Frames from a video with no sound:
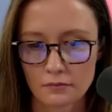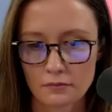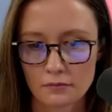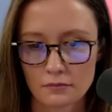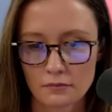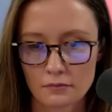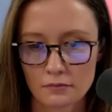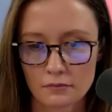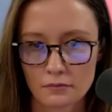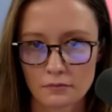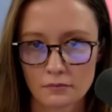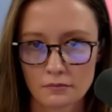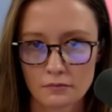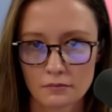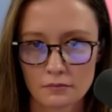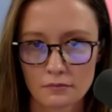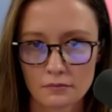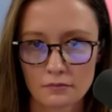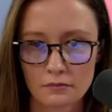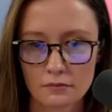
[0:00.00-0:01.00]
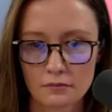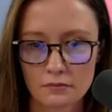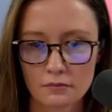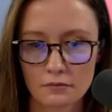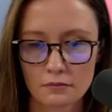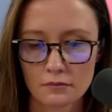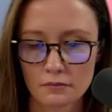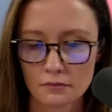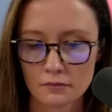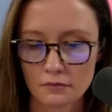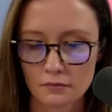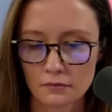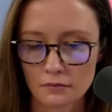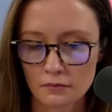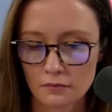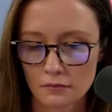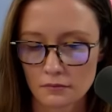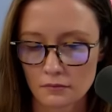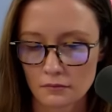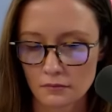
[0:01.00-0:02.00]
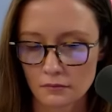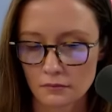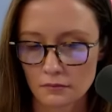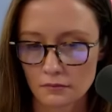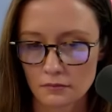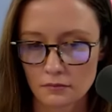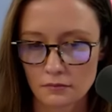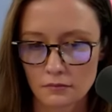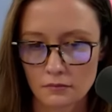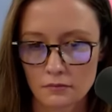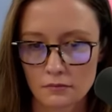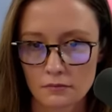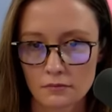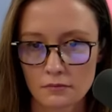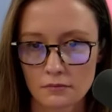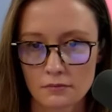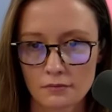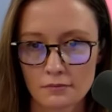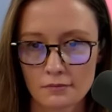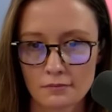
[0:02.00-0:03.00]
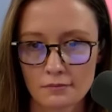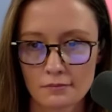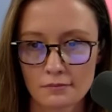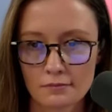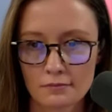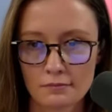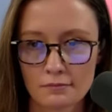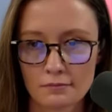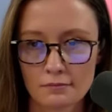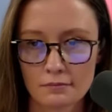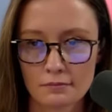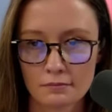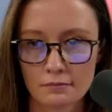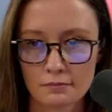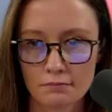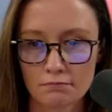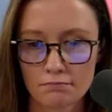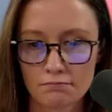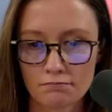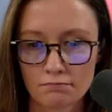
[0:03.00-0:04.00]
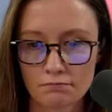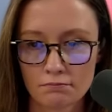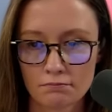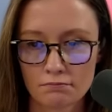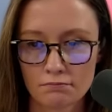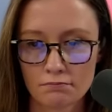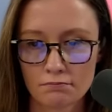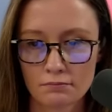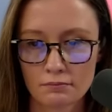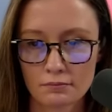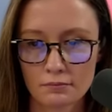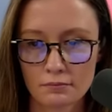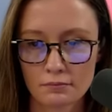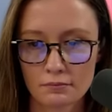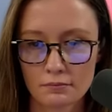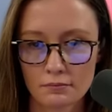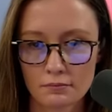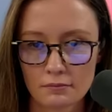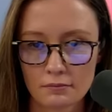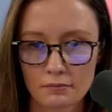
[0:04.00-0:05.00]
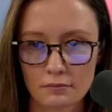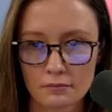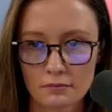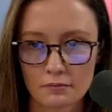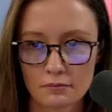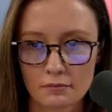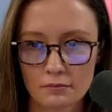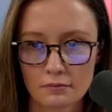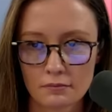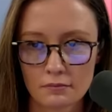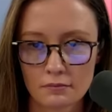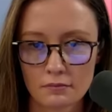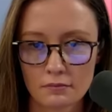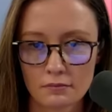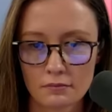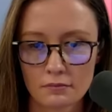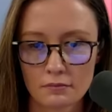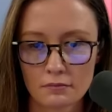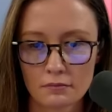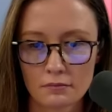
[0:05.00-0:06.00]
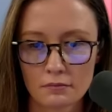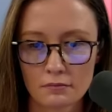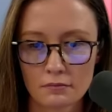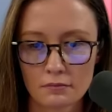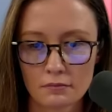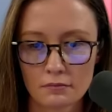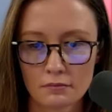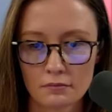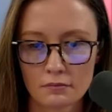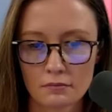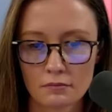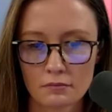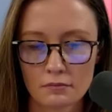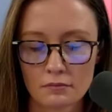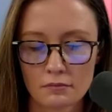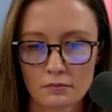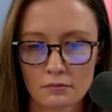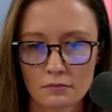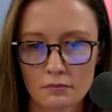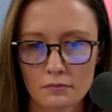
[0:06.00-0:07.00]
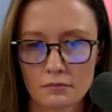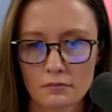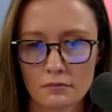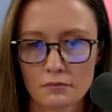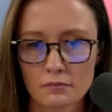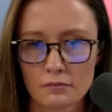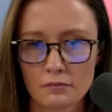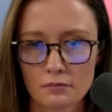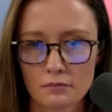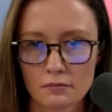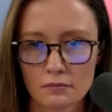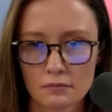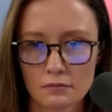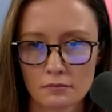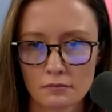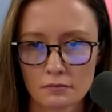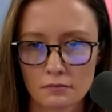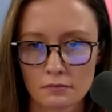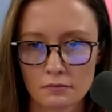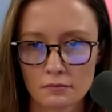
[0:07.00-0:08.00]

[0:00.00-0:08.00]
(silent)